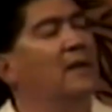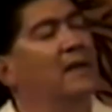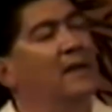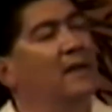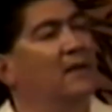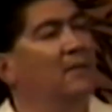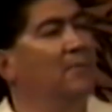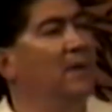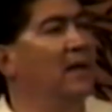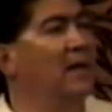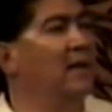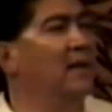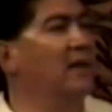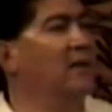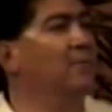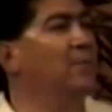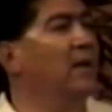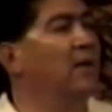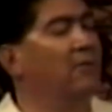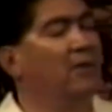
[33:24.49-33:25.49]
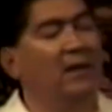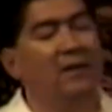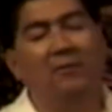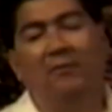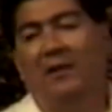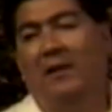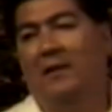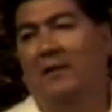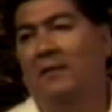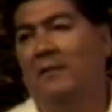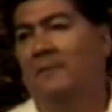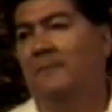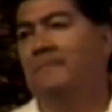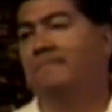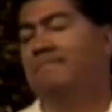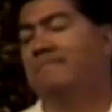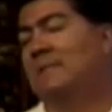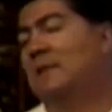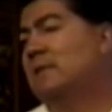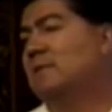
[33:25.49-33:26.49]
It ain't going to make it any better anyway.
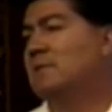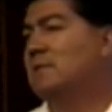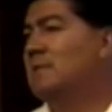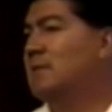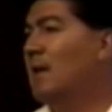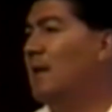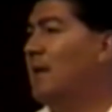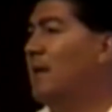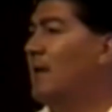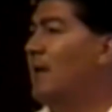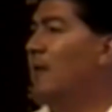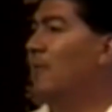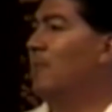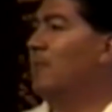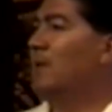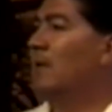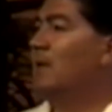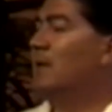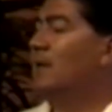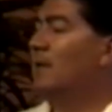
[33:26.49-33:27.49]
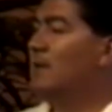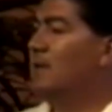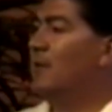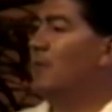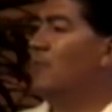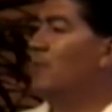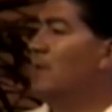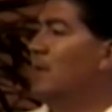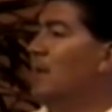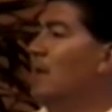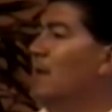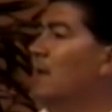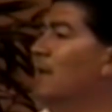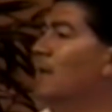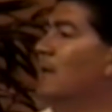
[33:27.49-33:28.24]
You suck it up, deal with it.